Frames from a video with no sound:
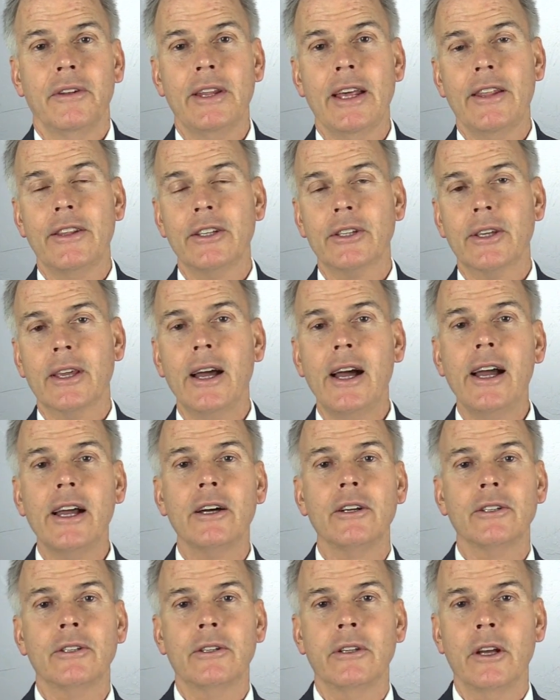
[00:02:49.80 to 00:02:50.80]
Now, this guy
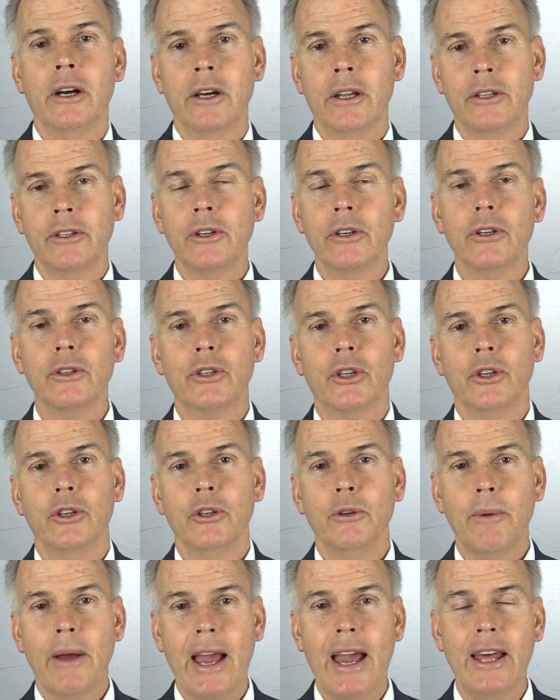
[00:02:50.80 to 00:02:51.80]
on
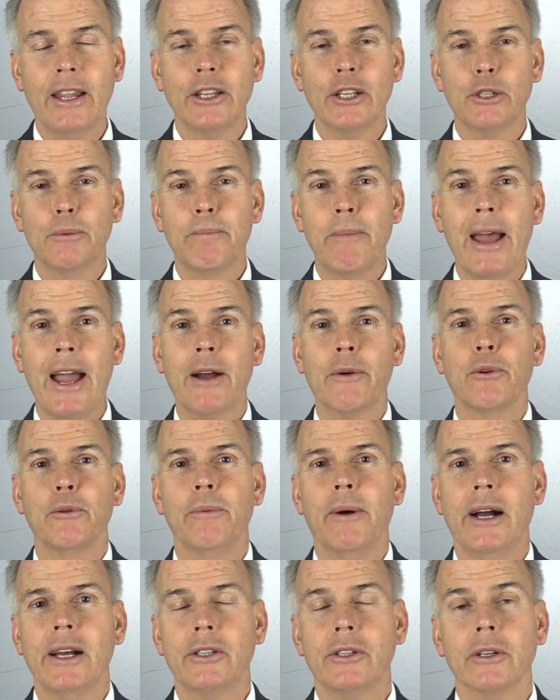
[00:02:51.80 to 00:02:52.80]
YouTube had this backward
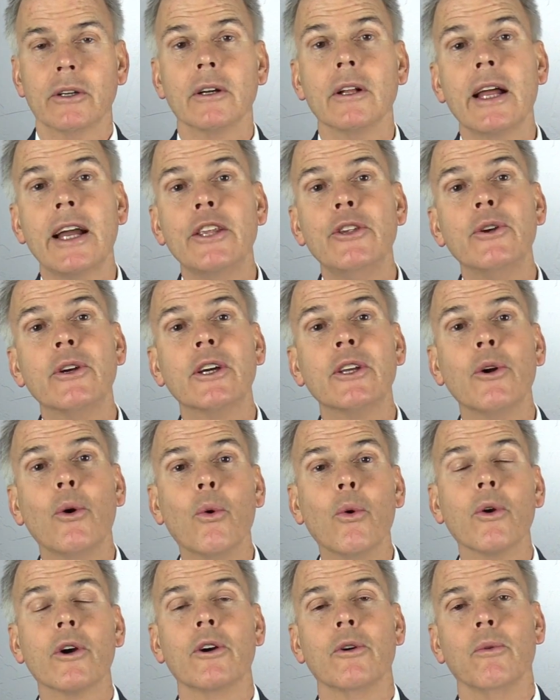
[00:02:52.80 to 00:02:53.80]
bicycle, and you can
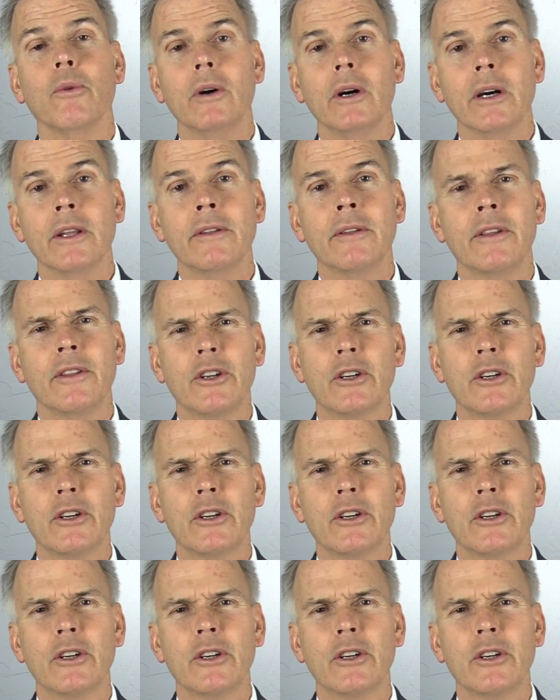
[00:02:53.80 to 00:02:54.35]
order one.